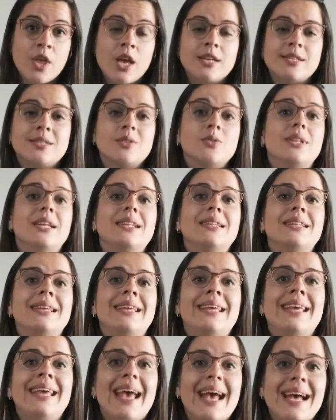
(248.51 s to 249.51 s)
so
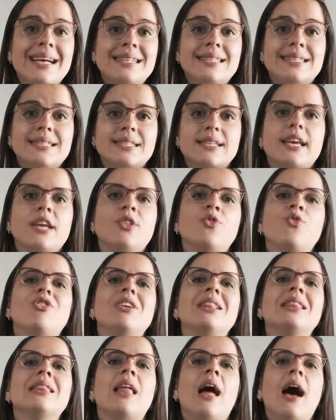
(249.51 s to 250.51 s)
that guests can
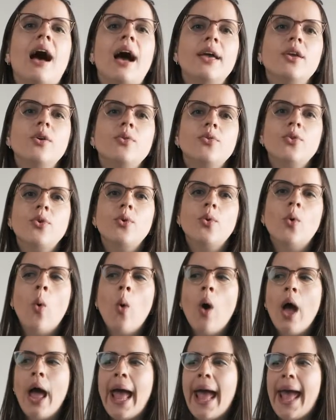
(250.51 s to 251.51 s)
rely on
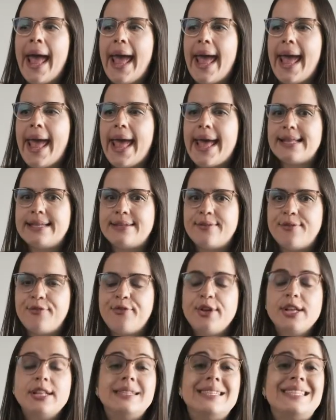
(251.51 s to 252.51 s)
you and
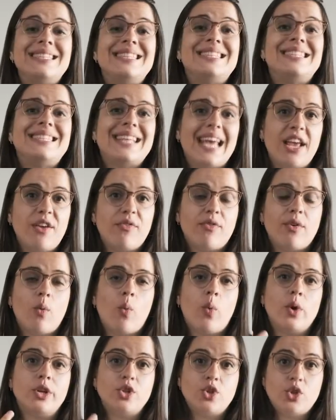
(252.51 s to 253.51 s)
feel safe
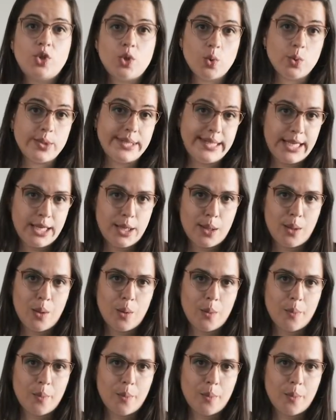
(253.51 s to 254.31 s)
when choosing you.